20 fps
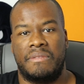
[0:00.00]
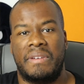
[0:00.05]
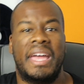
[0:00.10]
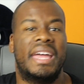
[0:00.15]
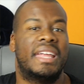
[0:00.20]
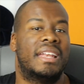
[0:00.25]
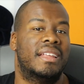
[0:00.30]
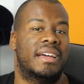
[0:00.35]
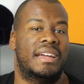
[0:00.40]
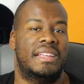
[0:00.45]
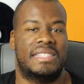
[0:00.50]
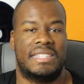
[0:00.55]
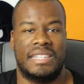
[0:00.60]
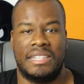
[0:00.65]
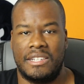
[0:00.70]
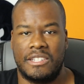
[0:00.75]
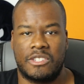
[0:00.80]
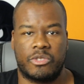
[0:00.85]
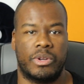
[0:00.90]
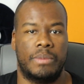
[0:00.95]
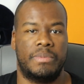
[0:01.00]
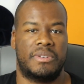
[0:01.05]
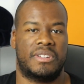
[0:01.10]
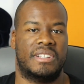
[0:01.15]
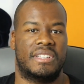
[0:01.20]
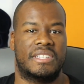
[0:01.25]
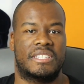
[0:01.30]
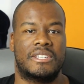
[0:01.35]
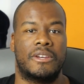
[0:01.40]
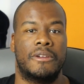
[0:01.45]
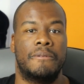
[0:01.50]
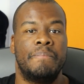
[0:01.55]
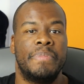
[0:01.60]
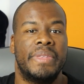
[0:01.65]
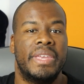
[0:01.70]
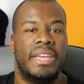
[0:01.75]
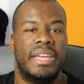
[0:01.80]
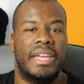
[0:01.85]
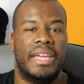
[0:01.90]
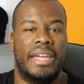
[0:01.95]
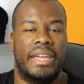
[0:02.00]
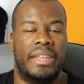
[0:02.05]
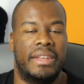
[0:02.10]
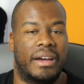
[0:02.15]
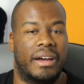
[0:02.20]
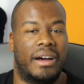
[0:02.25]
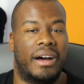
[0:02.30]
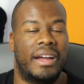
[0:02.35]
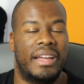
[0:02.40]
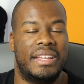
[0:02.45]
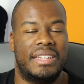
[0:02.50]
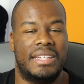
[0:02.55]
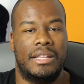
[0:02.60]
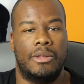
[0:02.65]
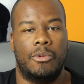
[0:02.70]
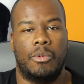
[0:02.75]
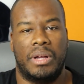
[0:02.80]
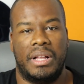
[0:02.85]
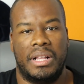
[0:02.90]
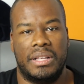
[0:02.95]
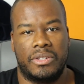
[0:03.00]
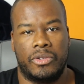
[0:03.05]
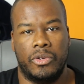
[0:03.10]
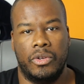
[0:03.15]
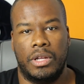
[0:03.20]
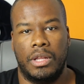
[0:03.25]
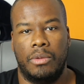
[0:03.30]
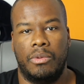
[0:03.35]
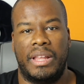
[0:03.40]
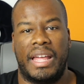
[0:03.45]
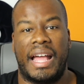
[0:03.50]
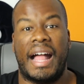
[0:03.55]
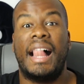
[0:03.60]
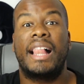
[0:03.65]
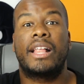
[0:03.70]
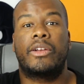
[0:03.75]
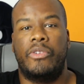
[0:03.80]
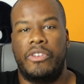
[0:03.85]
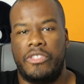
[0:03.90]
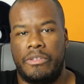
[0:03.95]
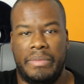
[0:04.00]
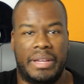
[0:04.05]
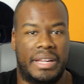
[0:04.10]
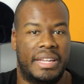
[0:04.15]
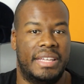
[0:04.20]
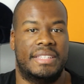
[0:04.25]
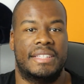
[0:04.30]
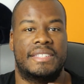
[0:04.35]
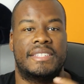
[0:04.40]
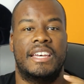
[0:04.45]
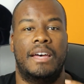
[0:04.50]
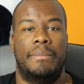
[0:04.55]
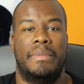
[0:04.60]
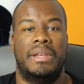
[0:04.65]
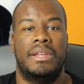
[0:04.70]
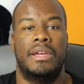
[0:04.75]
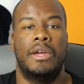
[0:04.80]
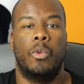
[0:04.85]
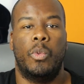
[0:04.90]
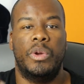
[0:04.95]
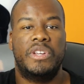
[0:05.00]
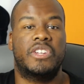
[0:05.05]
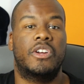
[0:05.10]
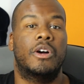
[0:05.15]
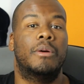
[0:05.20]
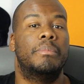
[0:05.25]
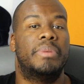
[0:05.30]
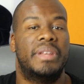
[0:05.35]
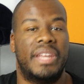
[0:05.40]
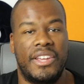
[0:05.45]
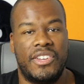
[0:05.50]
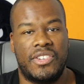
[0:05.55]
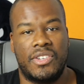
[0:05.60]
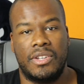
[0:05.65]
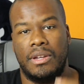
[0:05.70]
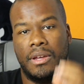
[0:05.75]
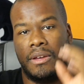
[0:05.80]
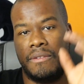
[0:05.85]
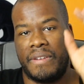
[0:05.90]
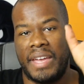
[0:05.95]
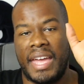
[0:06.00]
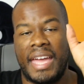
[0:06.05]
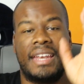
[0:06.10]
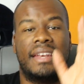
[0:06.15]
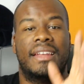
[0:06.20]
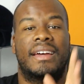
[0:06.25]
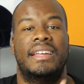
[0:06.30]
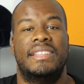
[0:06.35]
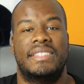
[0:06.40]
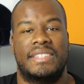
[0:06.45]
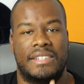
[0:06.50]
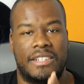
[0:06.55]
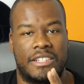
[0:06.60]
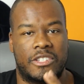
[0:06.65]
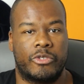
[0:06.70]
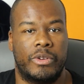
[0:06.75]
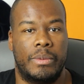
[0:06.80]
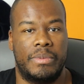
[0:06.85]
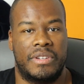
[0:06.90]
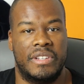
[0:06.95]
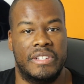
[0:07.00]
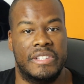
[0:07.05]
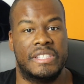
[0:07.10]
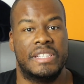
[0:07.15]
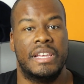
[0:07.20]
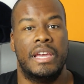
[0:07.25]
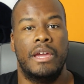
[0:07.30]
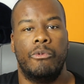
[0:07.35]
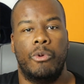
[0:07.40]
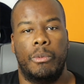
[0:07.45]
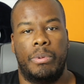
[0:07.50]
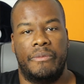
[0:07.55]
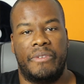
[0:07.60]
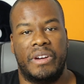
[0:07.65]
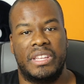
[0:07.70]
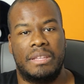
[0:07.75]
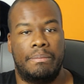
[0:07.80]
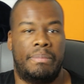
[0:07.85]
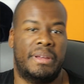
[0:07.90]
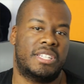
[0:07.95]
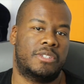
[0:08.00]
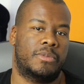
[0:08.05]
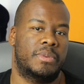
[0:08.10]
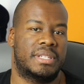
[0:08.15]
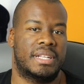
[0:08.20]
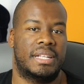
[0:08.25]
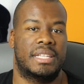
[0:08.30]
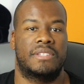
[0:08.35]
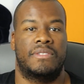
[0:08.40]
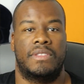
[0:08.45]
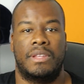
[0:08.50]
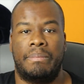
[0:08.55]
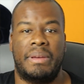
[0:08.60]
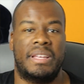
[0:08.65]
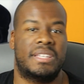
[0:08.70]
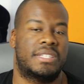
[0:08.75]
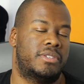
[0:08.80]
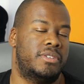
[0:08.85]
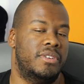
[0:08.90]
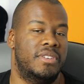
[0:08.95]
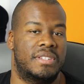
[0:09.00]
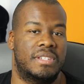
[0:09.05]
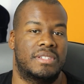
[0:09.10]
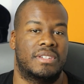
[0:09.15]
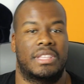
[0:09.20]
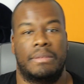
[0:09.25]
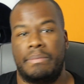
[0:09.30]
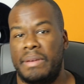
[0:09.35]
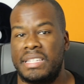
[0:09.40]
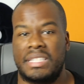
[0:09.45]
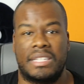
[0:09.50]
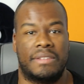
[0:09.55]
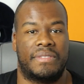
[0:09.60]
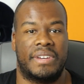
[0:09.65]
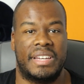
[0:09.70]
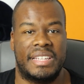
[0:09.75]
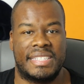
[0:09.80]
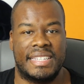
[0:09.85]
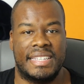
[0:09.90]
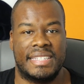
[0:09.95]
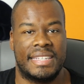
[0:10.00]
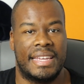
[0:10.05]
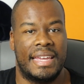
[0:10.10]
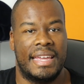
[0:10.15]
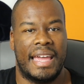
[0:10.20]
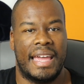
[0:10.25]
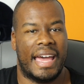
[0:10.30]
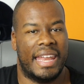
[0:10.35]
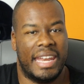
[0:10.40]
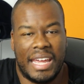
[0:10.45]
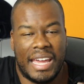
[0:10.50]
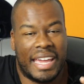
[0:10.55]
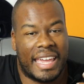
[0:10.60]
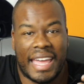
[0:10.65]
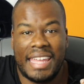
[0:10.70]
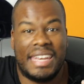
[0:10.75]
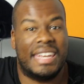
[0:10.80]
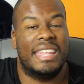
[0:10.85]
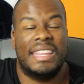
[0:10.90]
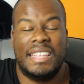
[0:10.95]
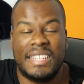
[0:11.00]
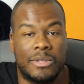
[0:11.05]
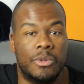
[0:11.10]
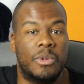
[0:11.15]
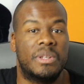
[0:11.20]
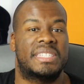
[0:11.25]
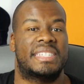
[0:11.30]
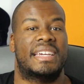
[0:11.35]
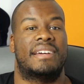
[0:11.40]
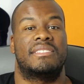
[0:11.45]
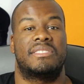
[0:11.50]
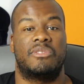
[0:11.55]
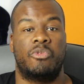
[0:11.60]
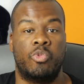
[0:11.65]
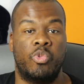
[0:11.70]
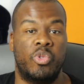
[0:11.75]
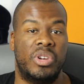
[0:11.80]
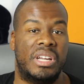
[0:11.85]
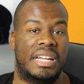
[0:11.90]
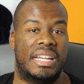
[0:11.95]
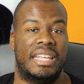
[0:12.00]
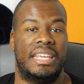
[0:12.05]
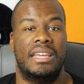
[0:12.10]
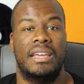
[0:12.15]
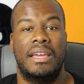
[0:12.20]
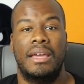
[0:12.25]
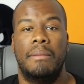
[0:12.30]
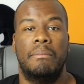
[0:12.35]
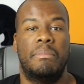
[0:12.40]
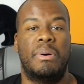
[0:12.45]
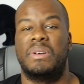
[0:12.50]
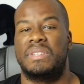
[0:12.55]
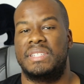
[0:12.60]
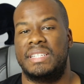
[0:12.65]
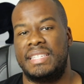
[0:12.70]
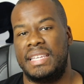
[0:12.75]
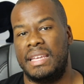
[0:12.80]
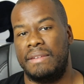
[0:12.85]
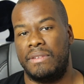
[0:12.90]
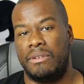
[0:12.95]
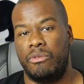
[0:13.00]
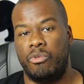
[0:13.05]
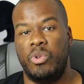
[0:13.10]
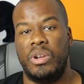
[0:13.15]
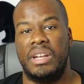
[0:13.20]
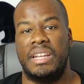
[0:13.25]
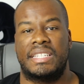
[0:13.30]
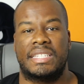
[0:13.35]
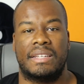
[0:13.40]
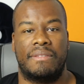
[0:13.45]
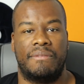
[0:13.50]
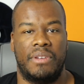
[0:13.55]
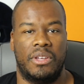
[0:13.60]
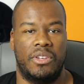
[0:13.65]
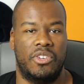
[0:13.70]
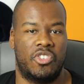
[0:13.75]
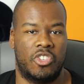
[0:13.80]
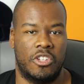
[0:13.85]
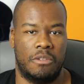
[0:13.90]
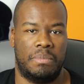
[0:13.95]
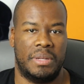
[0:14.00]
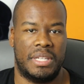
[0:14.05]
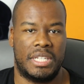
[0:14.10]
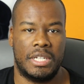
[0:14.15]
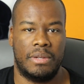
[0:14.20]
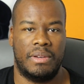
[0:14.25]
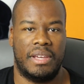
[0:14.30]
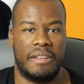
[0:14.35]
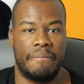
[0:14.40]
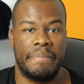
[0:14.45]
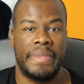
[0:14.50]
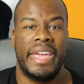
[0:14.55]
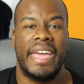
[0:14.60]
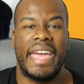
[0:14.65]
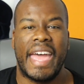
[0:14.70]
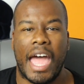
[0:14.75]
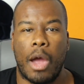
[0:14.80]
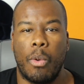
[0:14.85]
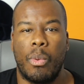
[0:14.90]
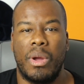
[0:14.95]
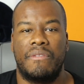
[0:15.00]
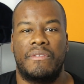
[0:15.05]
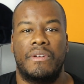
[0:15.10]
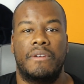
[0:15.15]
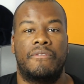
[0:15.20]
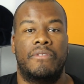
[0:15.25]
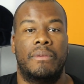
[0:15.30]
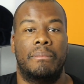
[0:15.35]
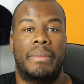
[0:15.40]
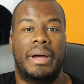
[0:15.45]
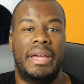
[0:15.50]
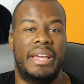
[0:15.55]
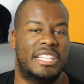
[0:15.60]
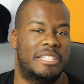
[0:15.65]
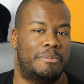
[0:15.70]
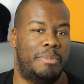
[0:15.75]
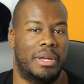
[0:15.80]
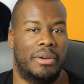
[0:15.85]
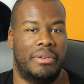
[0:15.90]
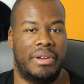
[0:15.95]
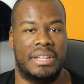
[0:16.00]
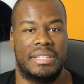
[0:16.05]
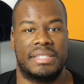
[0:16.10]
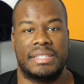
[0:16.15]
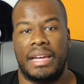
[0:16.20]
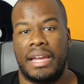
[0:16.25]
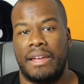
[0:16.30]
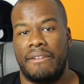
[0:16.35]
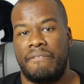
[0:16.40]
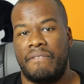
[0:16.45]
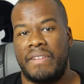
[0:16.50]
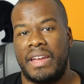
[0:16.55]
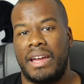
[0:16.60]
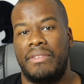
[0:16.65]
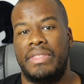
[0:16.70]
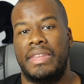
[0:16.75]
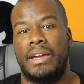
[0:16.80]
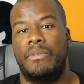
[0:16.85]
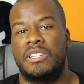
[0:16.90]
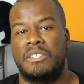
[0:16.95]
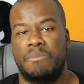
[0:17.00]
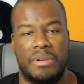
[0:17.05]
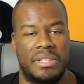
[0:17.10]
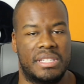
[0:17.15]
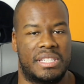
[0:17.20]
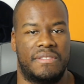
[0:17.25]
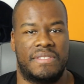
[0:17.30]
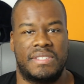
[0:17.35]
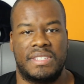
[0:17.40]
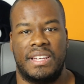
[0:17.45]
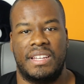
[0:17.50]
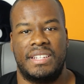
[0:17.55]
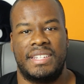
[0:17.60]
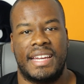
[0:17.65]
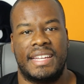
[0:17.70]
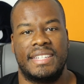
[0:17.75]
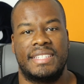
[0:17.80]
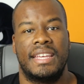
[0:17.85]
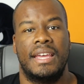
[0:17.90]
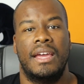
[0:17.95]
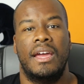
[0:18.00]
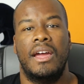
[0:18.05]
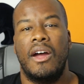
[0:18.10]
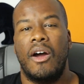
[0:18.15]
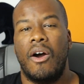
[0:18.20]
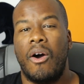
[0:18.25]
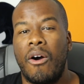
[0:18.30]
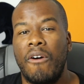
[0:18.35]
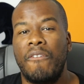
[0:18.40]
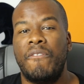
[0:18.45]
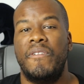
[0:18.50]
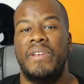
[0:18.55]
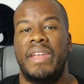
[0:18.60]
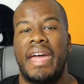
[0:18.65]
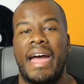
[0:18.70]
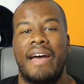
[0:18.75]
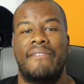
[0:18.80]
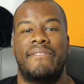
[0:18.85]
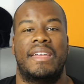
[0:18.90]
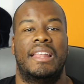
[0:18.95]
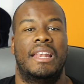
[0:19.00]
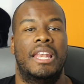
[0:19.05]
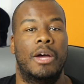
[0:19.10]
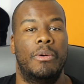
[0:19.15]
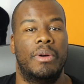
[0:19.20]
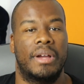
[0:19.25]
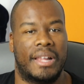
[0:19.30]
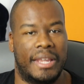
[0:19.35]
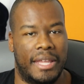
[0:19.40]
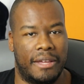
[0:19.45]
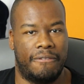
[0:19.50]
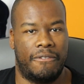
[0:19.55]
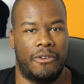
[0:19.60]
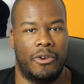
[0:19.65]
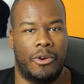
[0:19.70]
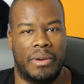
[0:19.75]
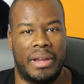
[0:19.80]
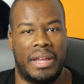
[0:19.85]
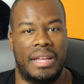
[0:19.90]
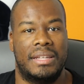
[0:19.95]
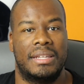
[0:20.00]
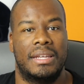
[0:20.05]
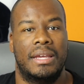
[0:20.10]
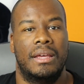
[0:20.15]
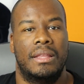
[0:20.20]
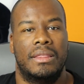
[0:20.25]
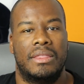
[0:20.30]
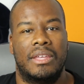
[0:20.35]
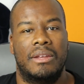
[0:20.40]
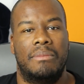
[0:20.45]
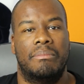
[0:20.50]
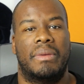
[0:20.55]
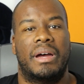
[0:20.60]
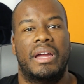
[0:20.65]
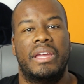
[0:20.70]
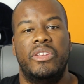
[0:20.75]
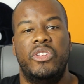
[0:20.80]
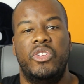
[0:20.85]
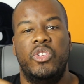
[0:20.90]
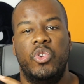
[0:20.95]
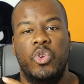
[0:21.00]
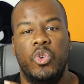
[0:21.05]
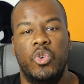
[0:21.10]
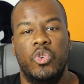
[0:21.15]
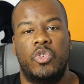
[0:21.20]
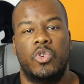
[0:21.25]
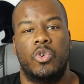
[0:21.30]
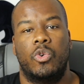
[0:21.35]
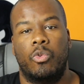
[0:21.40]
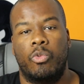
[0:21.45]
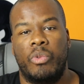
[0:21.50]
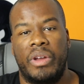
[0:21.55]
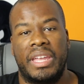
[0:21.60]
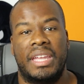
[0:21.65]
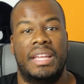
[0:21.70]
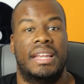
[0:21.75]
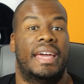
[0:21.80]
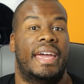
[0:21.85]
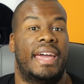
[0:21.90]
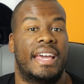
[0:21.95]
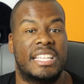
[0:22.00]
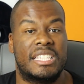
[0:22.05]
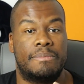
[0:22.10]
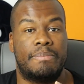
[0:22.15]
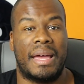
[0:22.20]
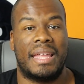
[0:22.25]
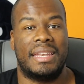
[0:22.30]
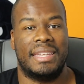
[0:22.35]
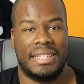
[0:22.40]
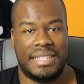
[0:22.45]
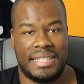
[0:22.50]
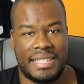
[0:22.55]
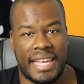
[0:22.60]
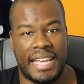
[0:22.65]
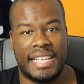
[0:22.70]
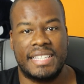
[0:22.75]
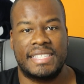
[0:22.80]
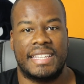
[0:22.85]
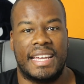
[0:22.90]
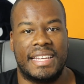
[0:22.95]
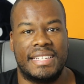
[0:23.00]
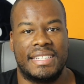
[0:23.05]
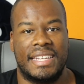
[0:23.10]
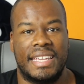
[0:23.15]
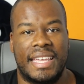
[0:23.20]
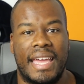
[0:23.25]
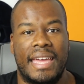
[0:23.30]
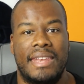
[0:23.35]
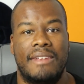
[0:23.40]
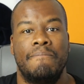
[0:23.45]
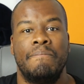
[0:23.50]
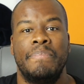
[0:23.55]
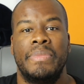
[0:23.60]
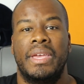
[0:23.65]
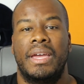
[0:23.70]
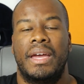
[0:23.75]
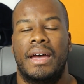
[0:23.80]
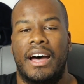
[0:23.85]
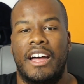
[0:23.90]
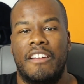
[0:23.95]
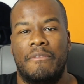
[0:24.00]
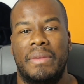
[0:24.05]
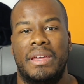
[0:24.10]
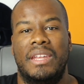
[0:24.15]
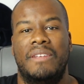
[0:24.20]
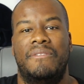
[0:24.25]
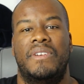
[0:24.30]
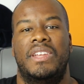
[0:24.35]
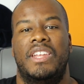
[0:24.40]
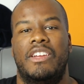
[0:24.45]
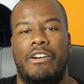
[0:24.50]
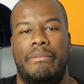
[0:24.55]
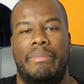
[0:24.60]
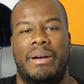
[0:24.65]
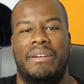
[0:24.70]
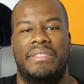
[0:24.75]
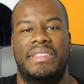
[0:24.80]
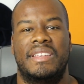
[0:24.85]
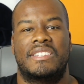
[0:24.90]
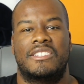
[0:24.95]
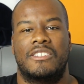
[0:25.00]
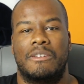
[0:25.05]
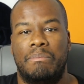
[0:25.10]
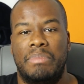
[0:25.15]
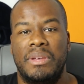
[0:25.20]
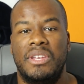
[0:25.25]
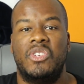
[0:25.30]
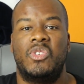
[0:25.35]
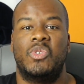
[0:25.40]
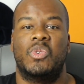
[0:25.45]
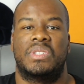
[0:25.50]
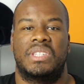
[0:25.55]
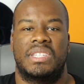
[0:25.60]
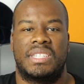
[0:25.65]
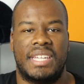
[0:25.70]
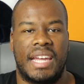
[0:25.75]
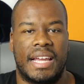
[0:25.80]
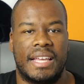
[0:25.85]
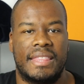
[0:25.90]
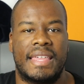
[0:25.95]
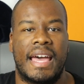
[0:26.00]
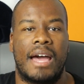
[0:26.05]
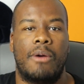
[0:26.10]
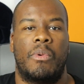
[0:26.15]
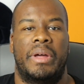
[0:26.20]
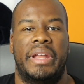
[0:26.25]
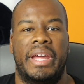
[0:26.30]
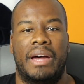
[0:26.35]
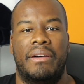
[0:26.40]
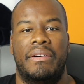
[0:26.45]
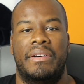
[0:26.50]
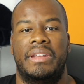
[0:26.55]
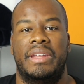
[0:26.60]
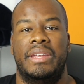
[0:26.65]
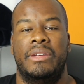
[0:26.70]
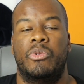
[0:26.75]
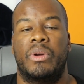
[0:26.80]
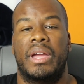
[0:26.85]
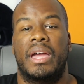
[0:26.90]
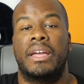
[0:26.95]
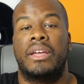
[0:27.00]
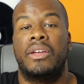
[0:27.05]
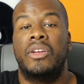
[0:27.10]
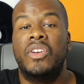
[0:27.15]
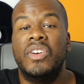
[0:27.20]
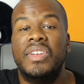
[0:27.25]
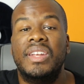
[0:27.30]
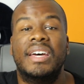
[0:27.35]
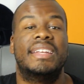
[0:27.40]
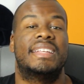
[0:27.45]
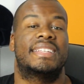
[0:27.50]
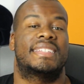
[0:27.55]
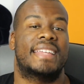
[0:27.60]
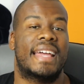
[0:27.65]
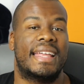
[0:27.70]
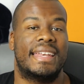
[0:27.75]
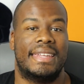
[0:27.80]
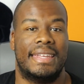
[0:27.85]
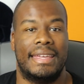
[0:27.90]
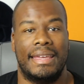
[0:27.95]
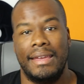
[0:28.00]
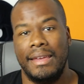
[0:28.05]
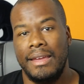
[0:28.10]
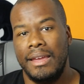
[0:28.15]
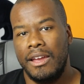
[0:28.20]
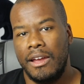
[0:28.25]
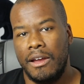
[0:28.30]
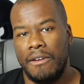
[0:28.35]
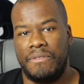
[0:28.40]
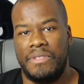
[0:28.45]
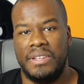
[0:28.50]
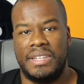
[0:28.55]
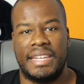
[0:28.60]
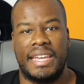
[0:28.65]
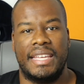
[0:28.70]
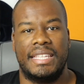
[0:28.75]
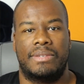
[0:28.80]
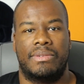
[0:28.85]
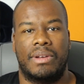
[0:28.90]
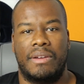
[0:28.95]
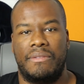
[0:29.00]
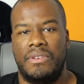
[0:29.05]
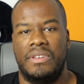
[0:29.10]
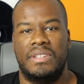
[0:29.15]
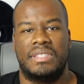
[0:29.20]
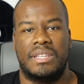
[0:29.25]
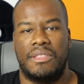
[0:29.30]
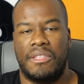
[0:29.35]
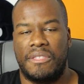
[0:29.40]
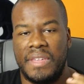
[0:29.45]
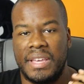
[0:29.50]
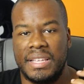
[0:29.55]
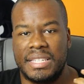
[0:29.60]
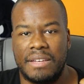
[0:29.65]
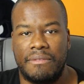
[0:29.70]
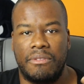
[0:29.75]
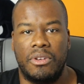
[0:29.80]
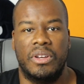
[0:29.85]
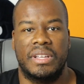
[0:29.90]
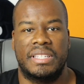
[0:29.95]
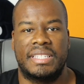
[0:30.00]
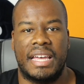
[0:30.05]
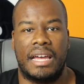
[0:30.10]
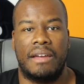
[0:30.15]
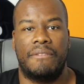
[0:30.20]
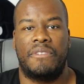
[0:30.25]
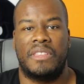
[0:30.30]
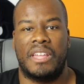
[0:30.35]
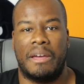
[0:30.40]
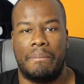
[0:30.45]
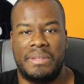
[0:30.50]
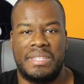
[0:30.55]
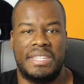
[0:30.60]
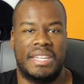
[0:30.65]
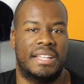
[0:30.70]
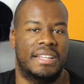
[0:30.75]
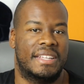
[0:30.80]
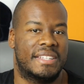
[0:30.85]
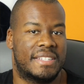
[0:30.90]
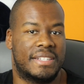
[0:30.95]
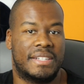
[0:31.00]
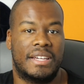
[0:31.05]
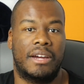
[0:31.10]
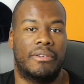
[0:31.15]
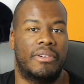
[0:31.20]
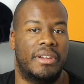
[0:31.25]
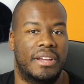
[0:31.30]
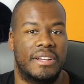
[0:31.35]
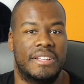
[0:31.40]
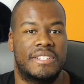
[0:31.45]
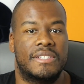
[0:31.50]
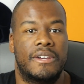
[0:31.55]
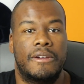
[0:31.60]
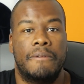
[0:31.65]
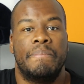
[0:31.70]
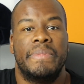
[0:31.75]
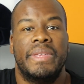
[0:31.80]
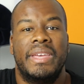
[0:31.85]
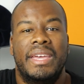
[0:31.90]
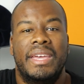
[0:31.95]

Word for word: of headlines and descriptions. So in ideal world, Google will algorithmically determine which combination of headlines and descriptions will provide the best results for the best users on the best devices. And it, again, this all sounds really positive and really something you should be doing. However, from my experience, I have found that responsive search ads often have a lower click-through rate than my usual regular expanded text ads. And again, I've made a video about this, so be sure to check that one out and you'll get a good understanding of the data I've used and the things I've looked at for that particular scenario. So